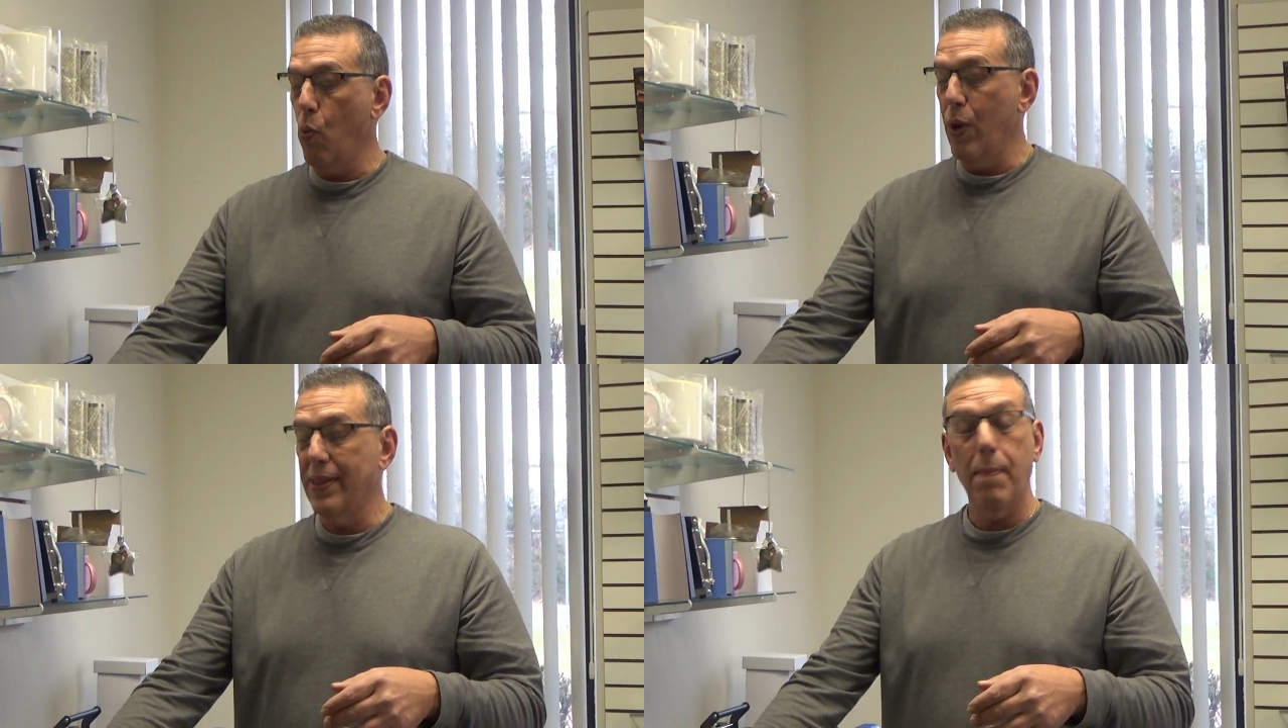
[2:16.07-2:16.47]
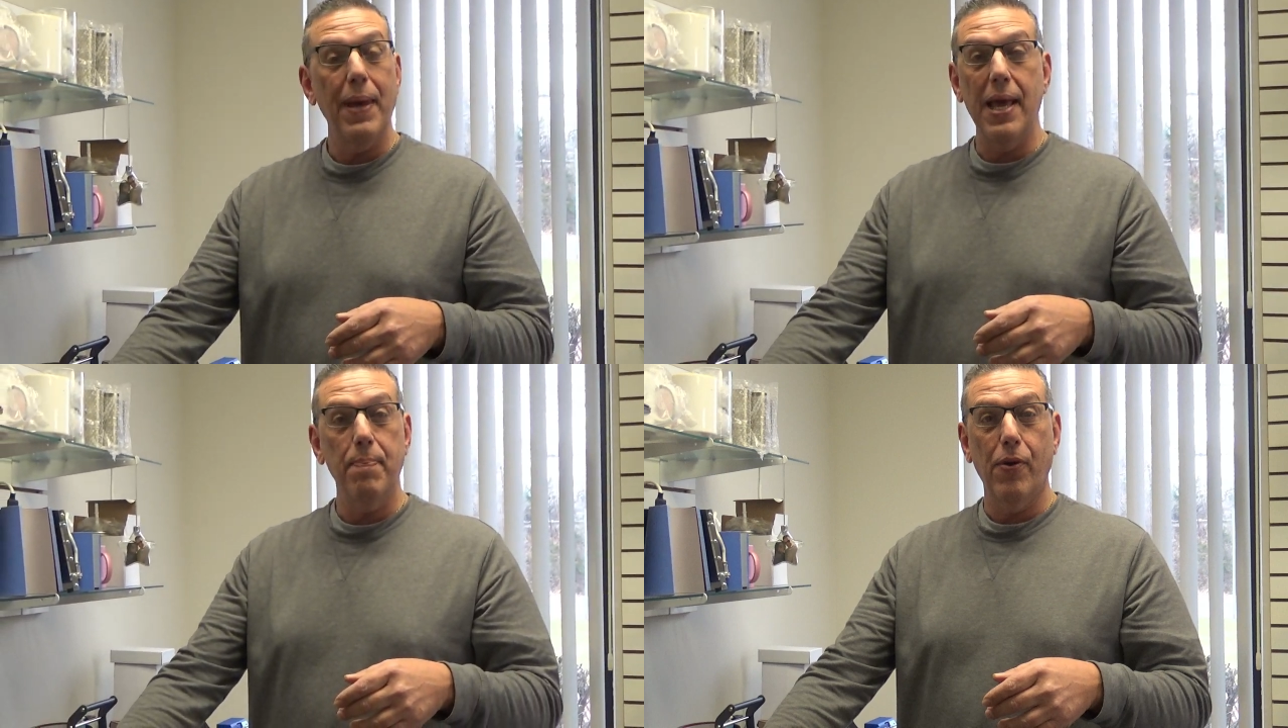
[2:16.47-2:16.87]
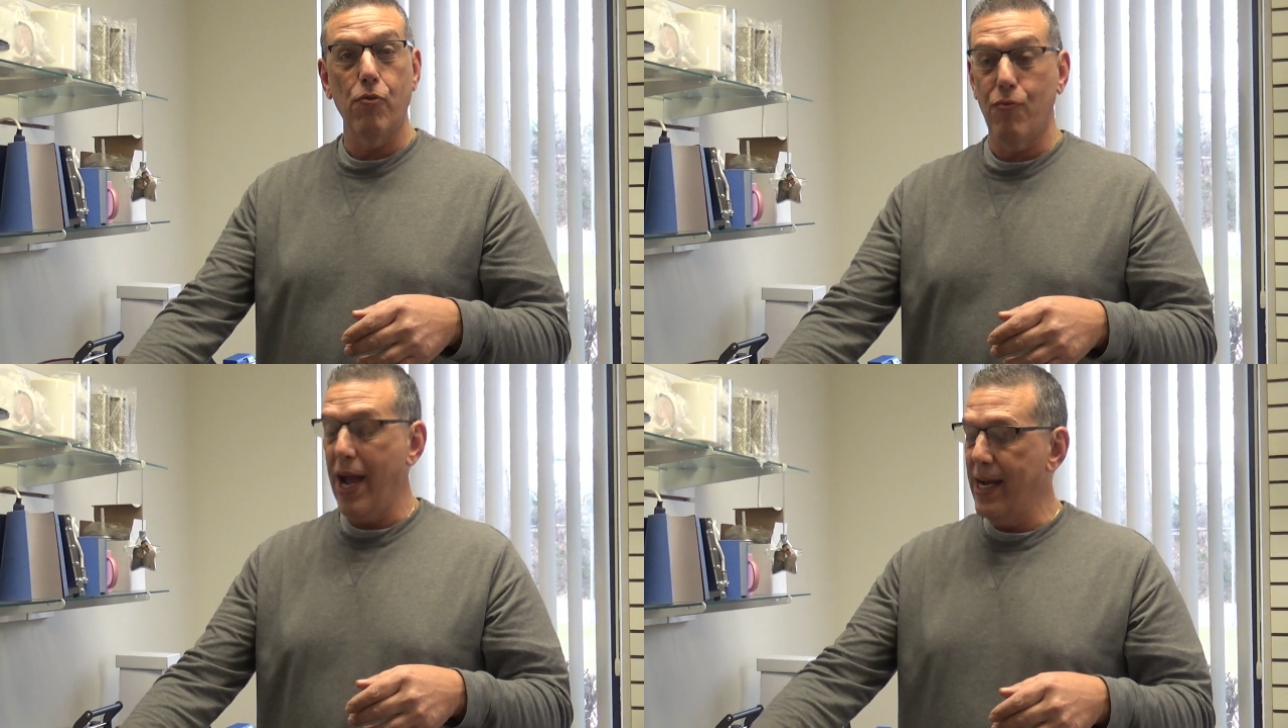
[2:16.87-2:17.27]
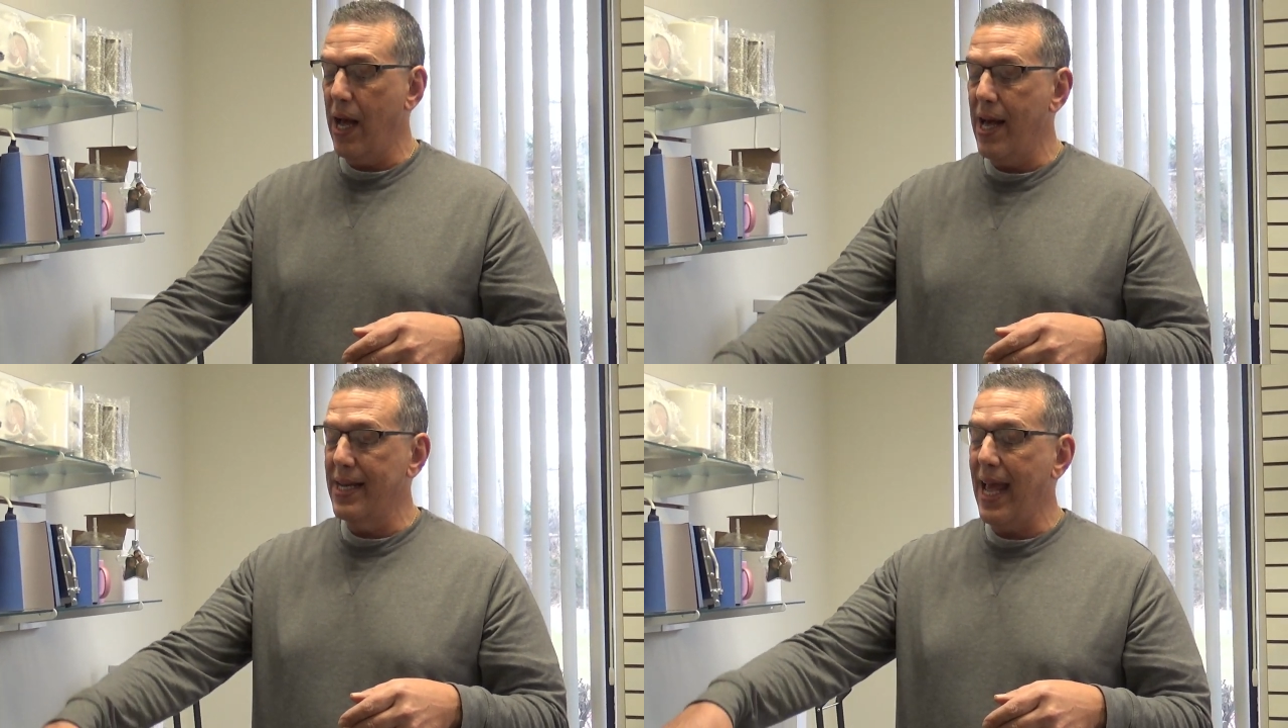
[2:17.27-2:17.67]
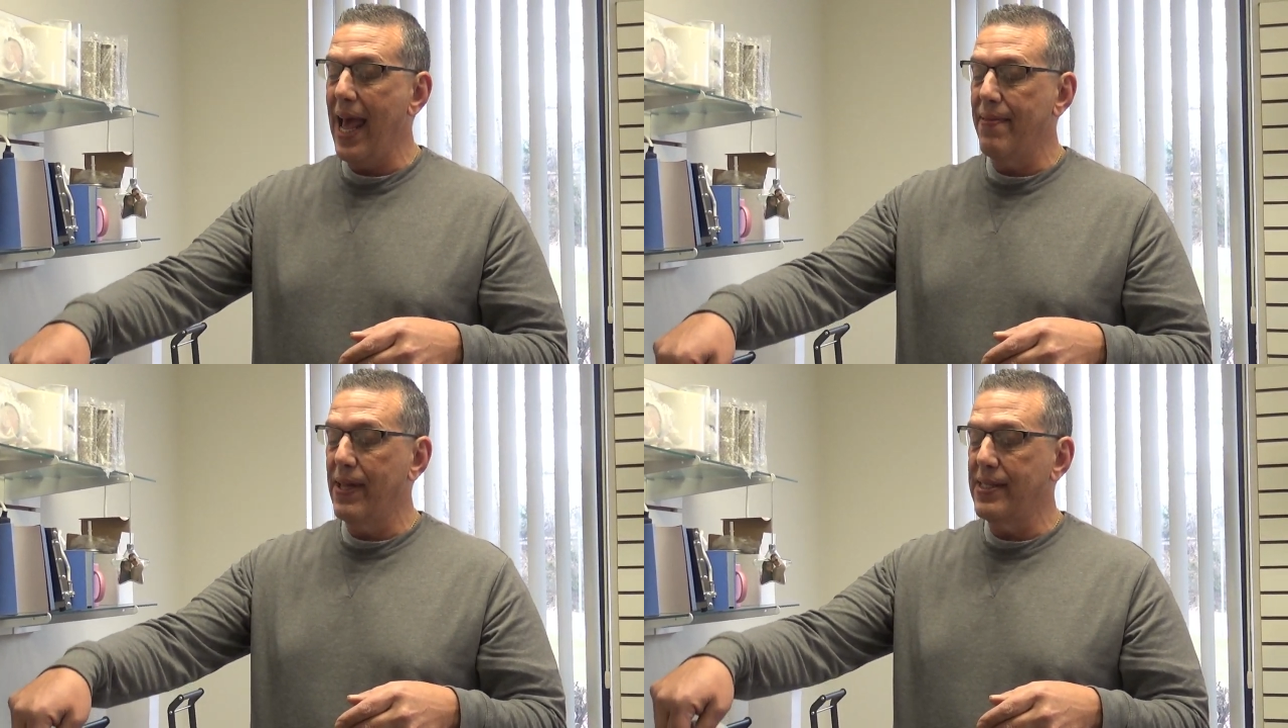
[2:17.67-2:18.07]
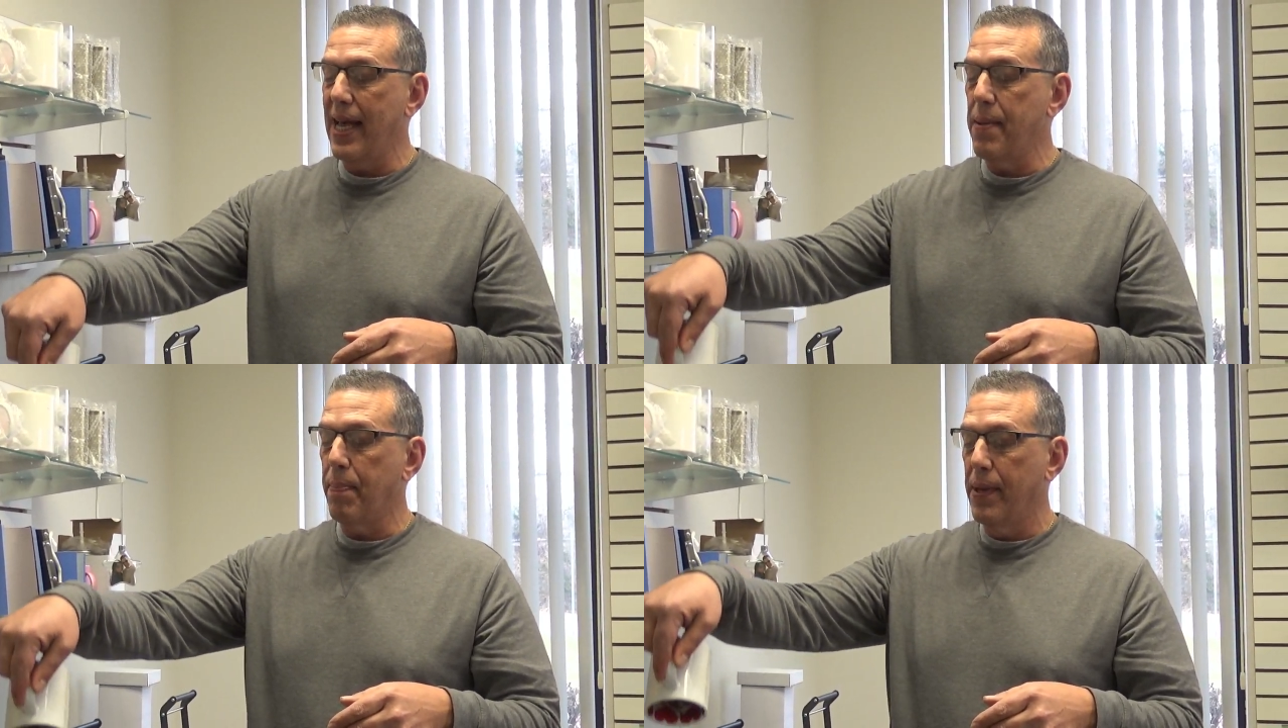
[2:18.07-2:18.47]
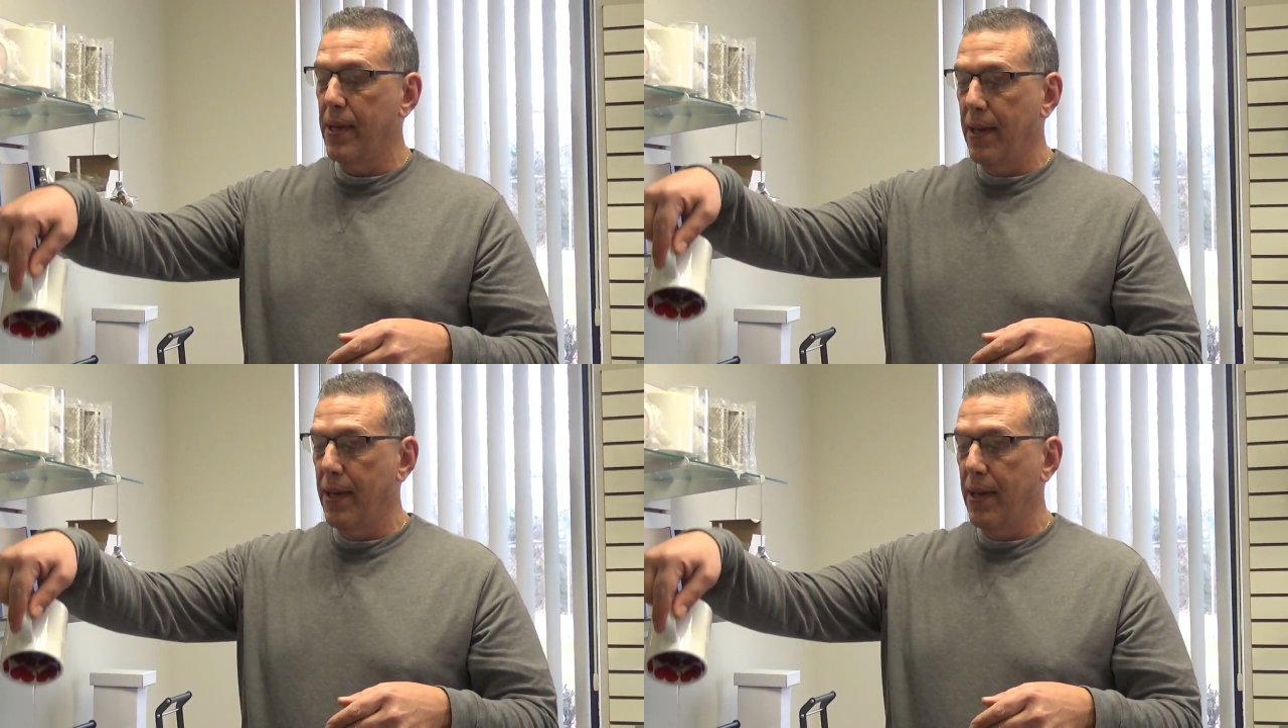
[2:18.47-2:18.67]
with the paper right on and the tape.